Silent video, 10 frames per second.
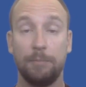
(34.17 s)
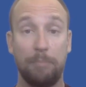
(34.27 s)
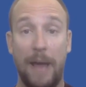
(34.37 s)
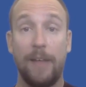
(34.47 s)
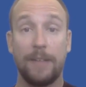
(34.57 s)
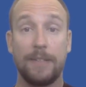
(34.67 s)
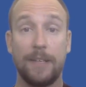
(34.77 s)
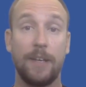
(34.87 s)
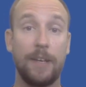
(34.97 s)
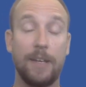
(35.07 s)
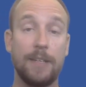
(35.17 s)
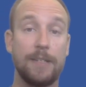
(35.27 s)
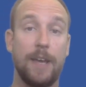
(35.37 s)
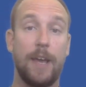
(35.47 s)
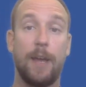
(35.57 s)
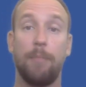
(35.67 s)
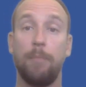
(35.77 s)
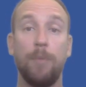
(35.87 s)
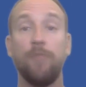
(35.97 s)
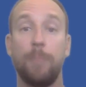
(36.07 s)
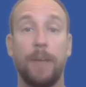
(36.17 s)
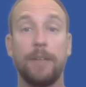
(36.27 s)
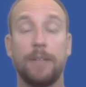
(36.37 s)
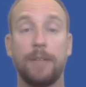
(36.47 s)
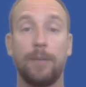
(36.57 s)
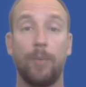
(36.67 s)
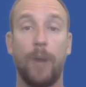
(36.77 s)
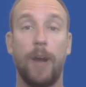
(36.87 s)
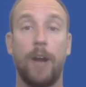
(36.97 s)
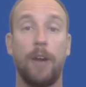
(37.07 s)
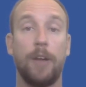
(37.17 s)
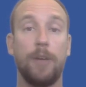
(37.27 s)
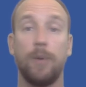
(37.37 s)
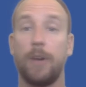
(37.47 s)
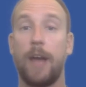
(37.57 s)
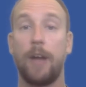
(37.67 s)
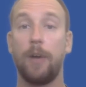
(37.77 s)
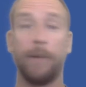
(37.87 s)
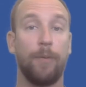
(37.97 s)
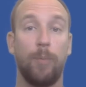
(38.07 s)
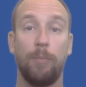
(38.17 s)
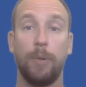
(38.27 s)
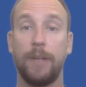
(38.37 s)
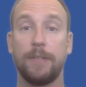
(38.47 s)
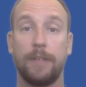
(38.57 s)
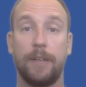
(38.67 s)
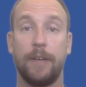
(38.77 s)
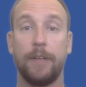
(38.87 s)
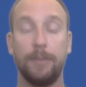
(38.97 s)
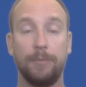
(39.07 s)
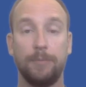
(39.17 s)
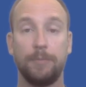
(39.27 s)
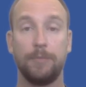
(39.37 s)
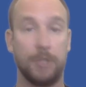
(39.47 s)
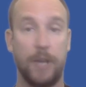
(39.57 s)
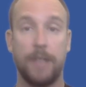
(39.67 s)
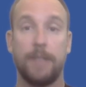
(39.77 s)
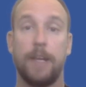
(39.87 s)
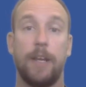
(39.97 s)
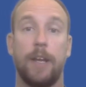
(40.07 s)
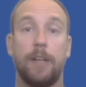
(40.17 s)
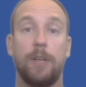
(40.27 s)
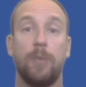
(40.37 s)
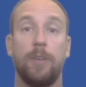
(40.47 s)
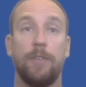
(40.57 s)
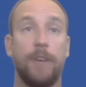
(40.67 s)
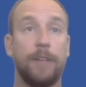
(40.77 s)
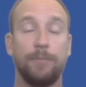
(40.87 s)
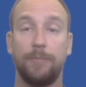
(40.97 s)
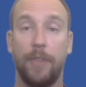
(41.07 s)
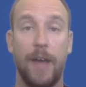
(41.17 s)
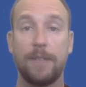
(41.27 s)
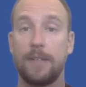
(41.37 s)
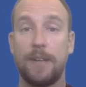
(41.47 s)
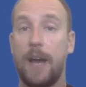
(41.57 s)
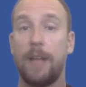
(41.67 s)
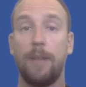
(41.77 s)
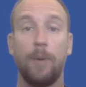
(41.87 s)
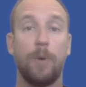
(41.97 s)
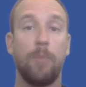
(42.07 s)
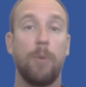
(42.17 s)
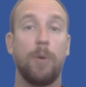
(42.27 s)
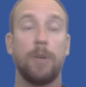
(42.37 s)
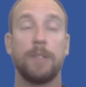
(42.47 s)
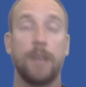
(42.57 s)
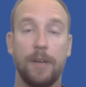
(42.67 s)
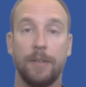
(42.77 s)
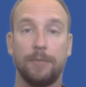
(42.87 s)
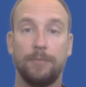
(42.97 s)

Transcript: Balancing is a movement where you are not going from one place to the other. Try standing on your one foot. That's a non-locomotor skill.